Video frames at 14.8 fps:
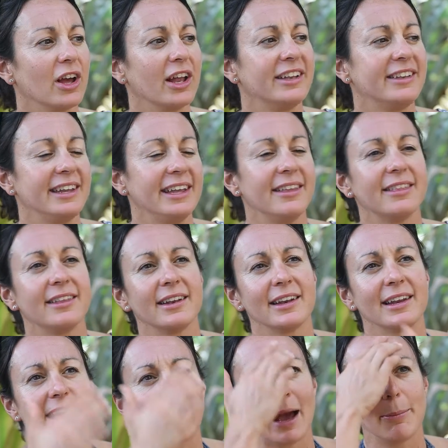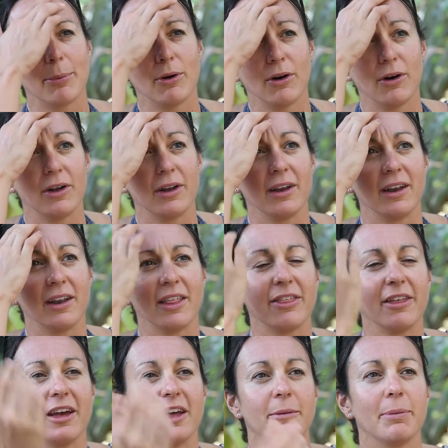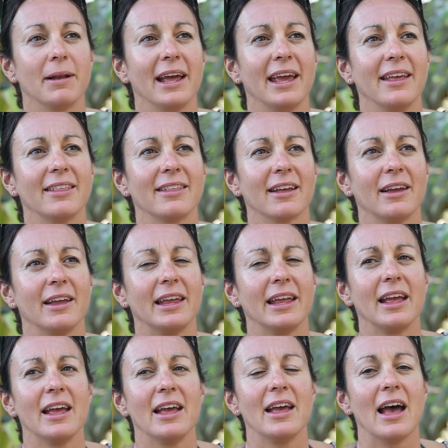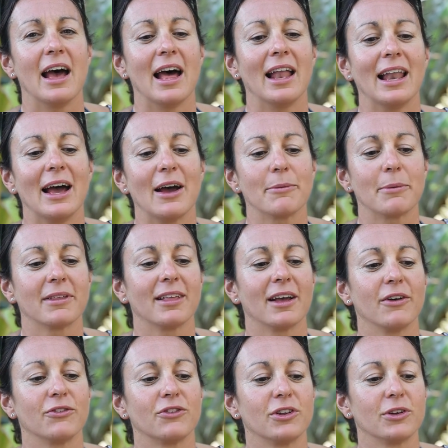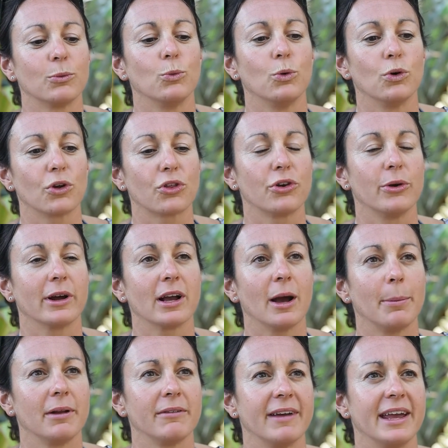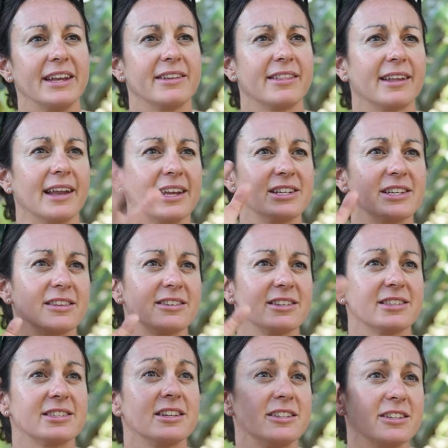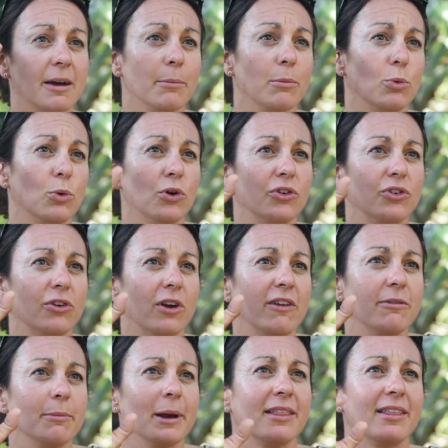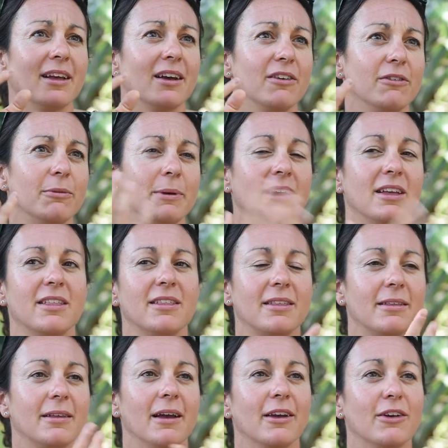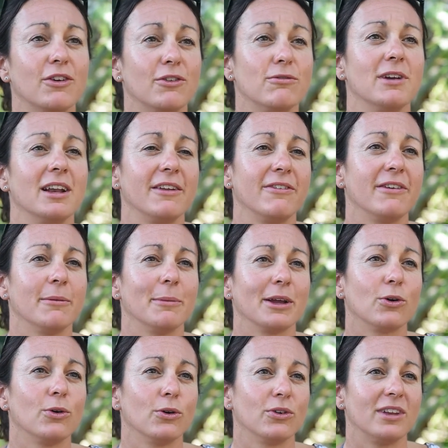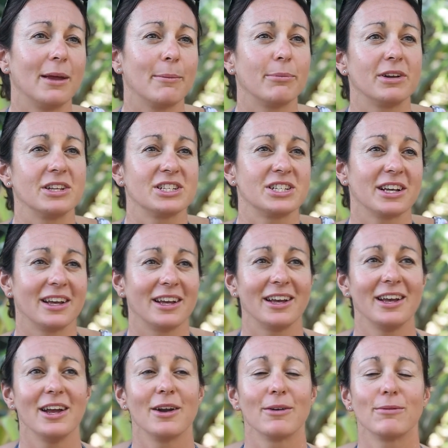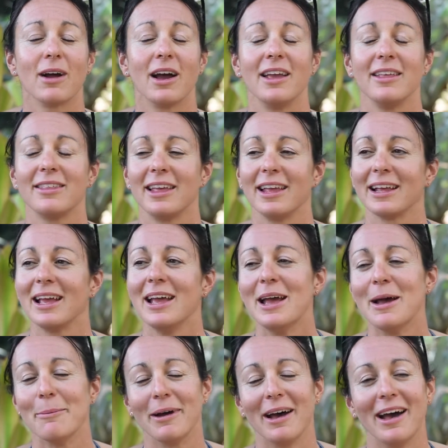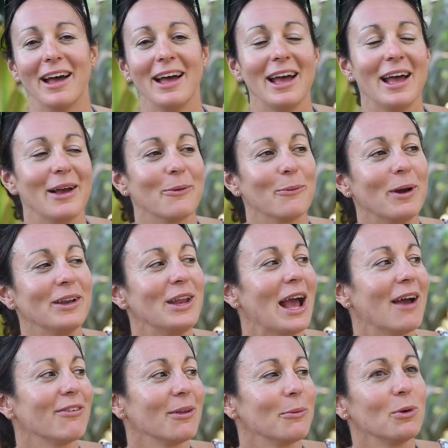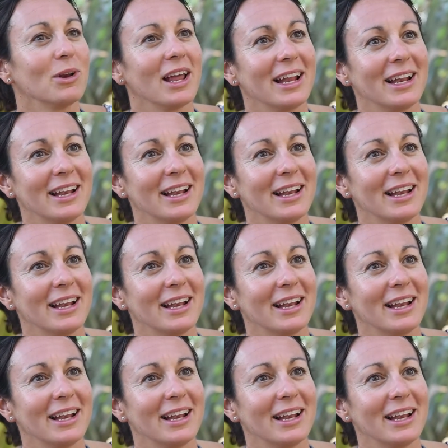a decent gap on third place, I allowed myself to walk through a couple of aid stations just to dump water over myself, because I could really feel my core temperature rising. But when you have someone like